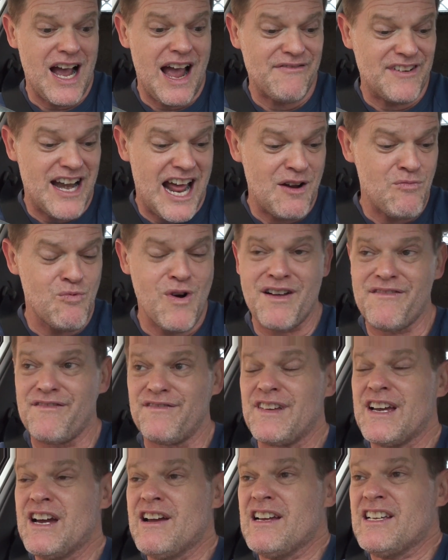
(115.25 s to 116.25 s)
I haven't had
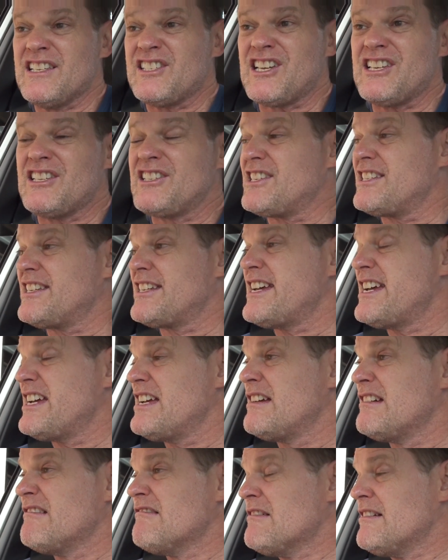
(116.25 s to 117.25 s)
one since,
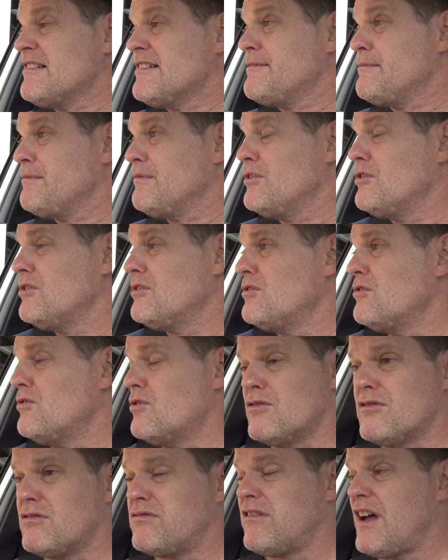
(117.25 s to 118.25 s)
I
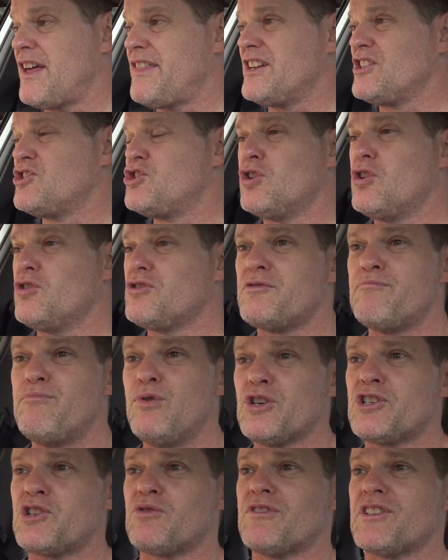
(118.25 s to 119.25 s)
think George
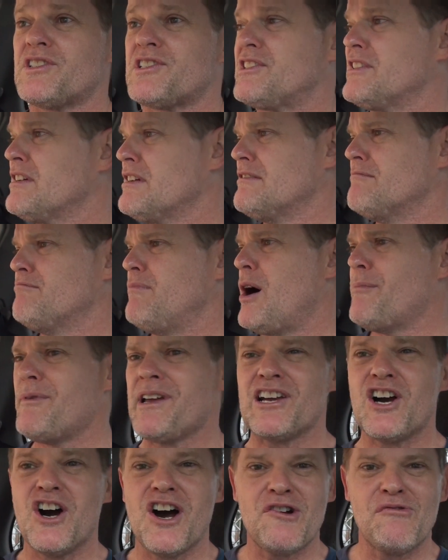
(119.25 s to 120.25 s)
Bush was
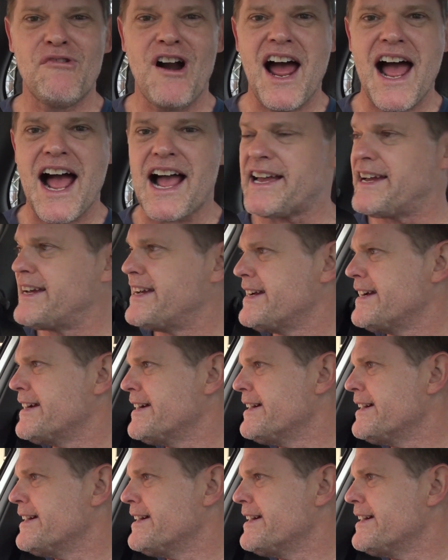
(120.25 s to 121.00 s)
bombing Iraq.